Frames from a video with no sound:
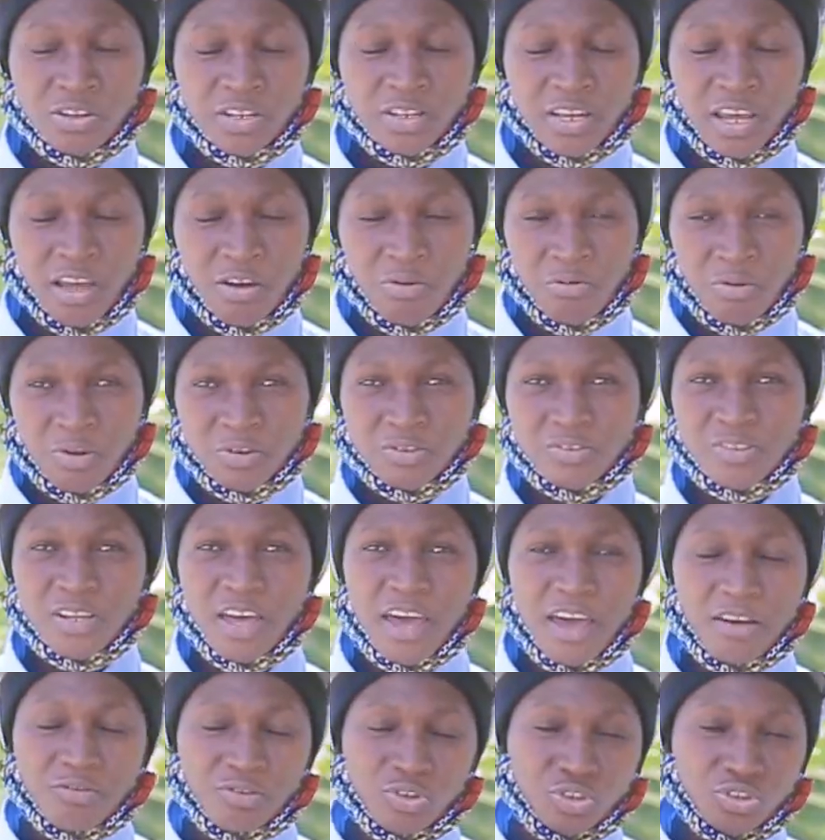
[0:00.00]
their words.
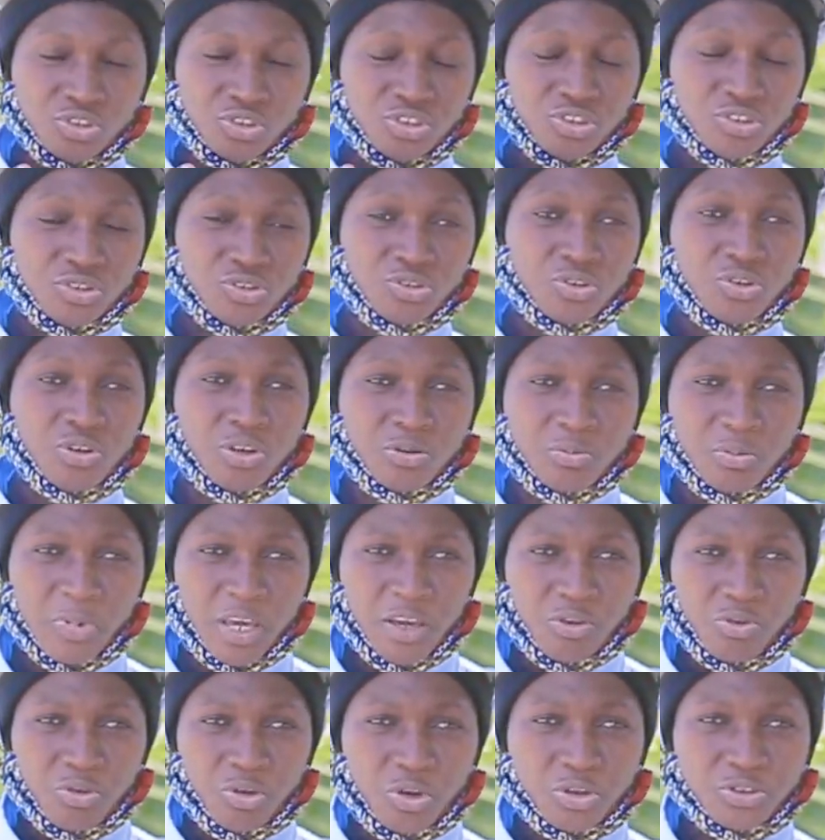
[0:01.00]
I continue on
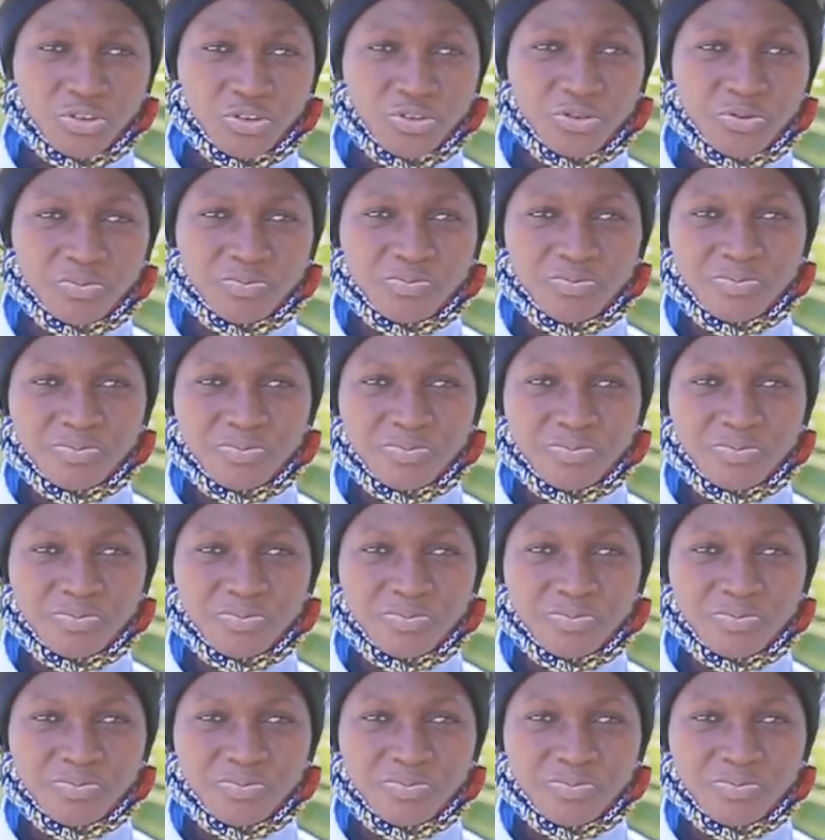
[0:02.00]
my course.